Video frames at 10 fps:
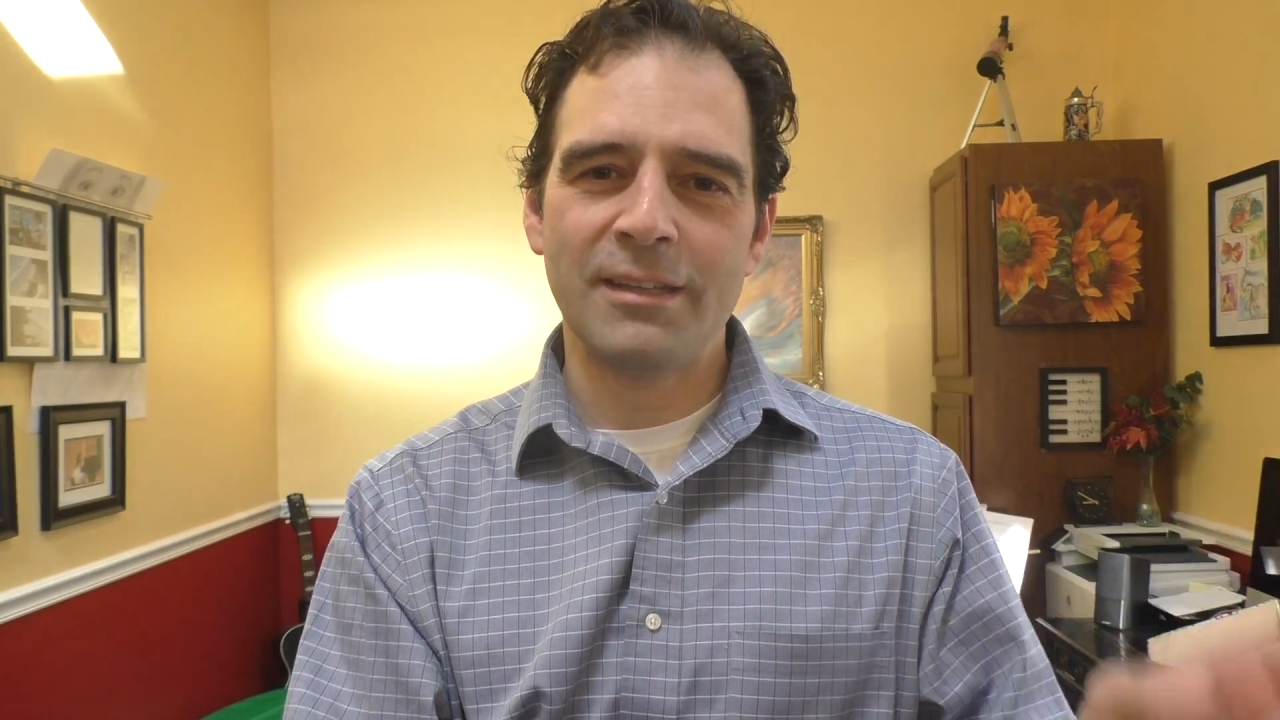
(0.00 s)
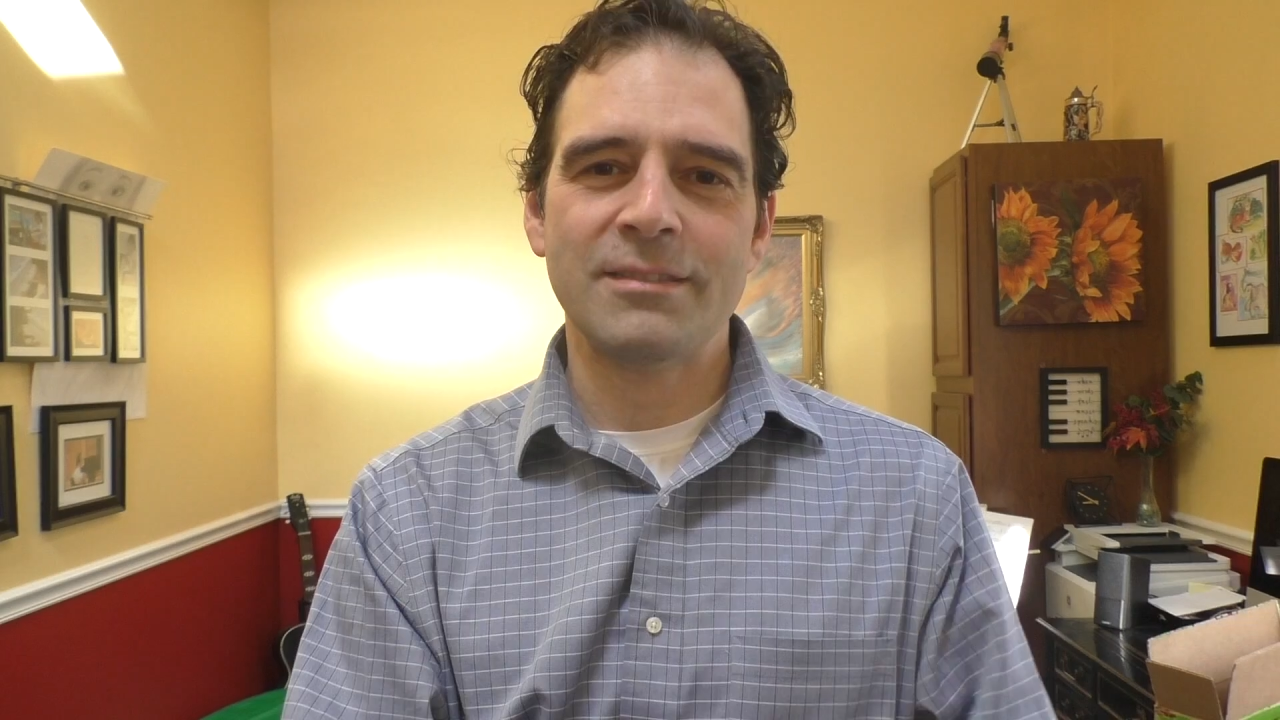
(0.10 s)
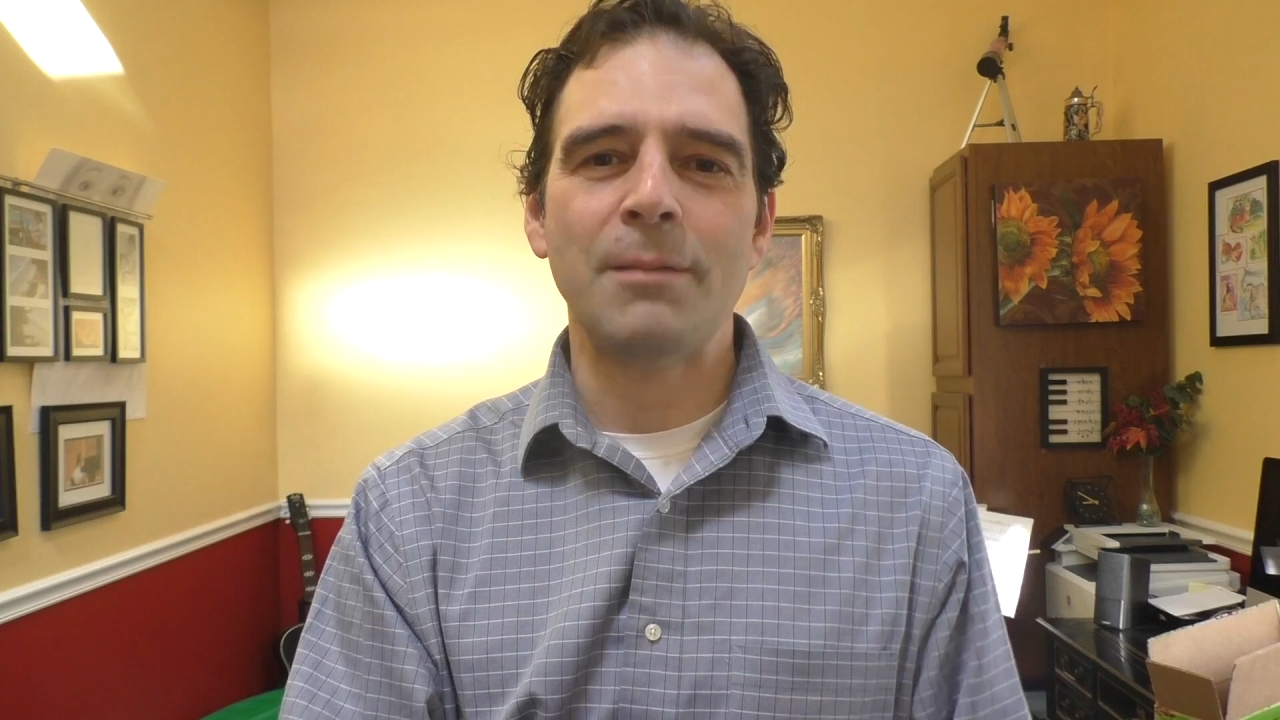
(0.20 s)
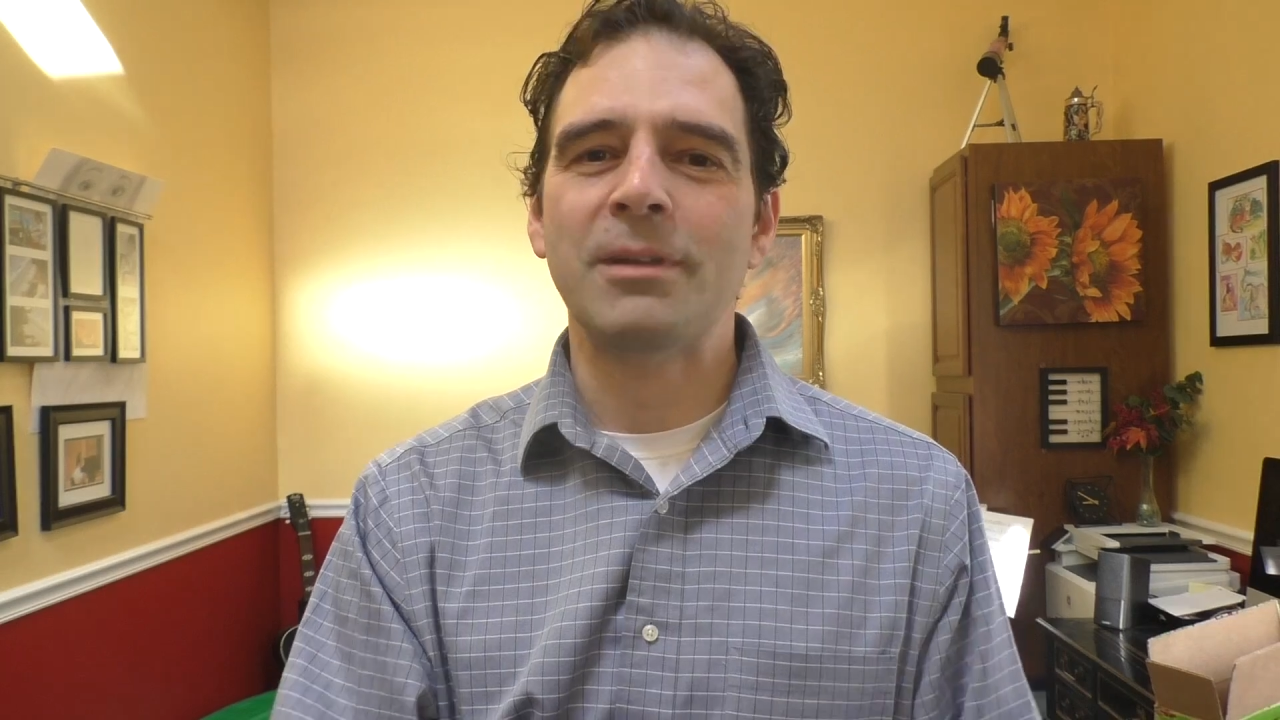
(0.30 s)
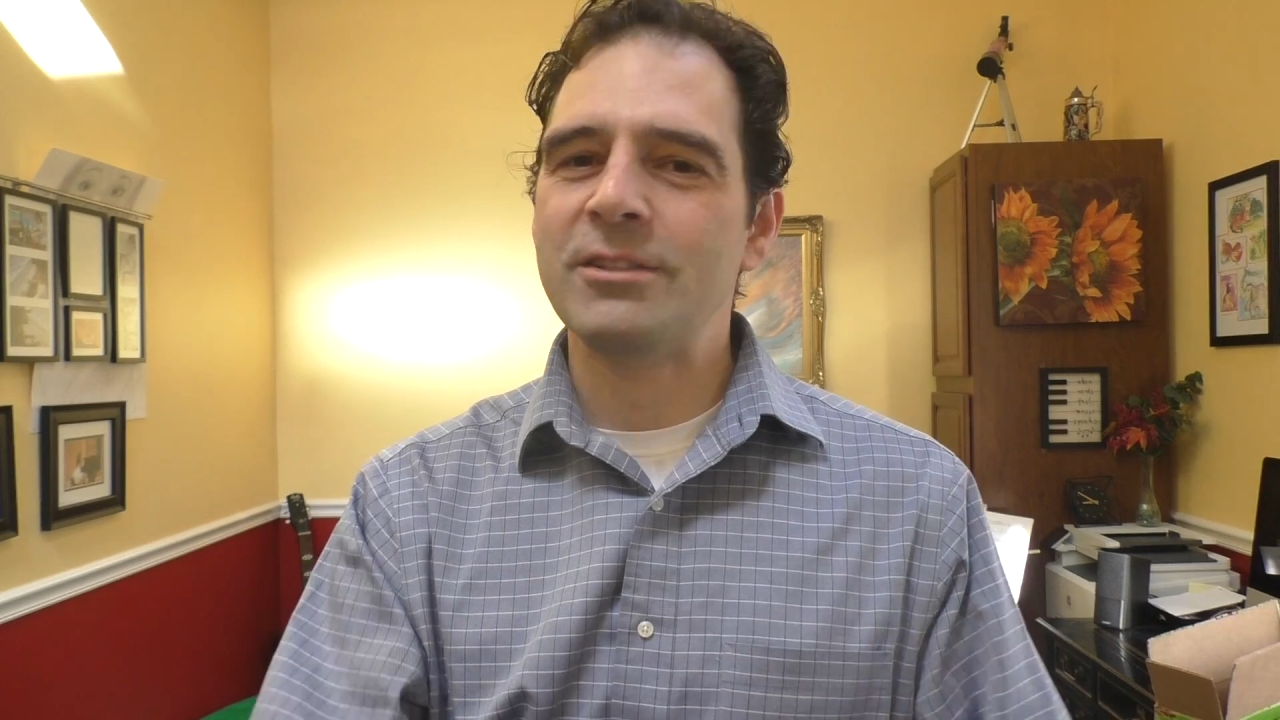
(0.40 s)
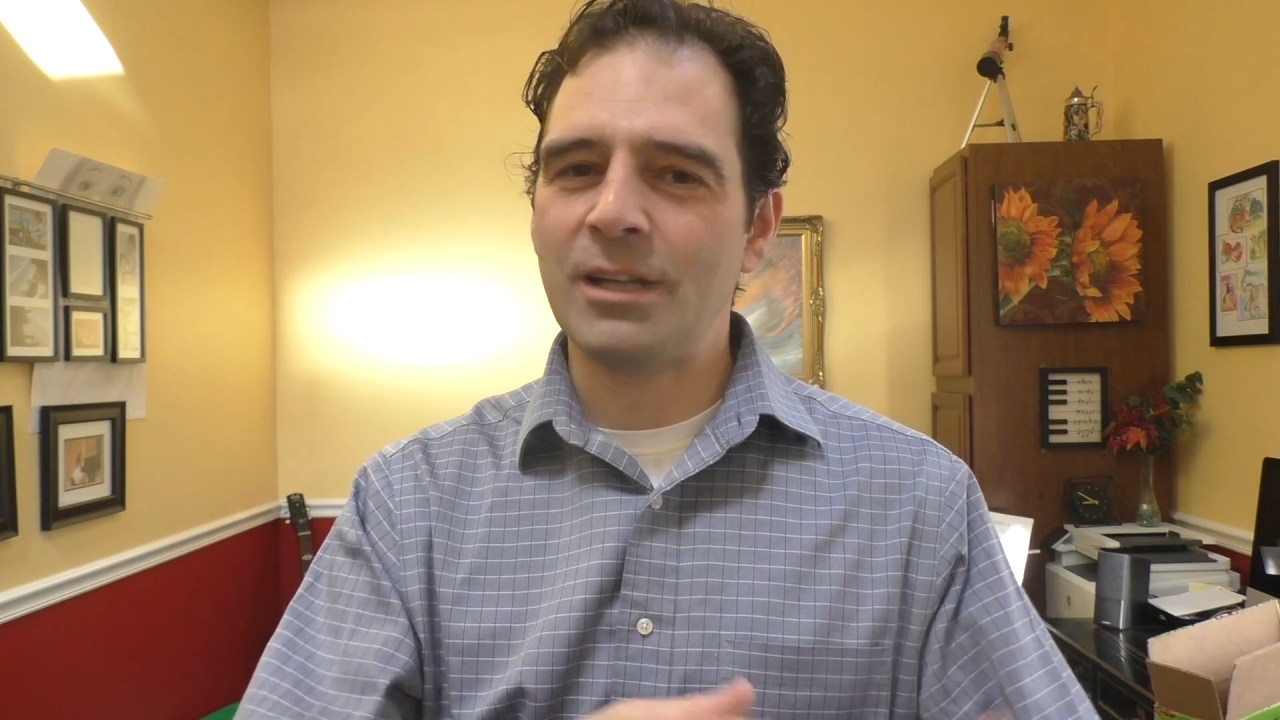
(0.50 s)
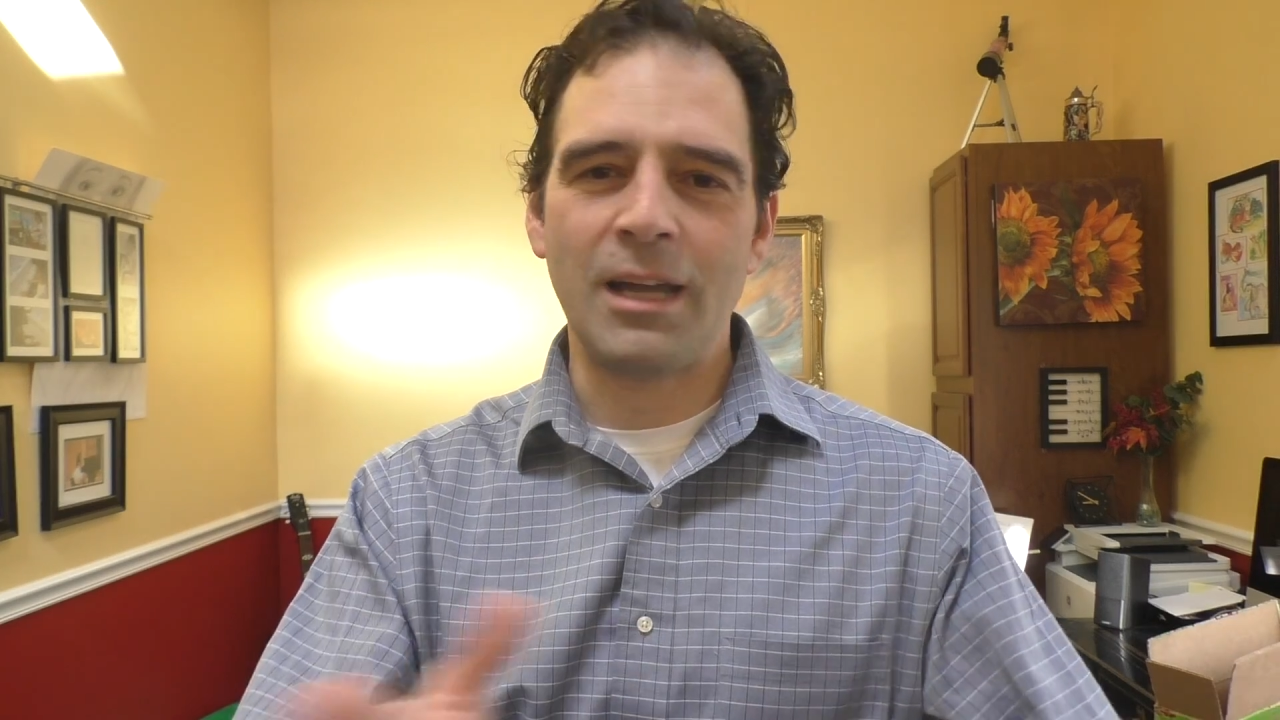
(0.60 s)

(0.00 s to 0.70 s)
in this application.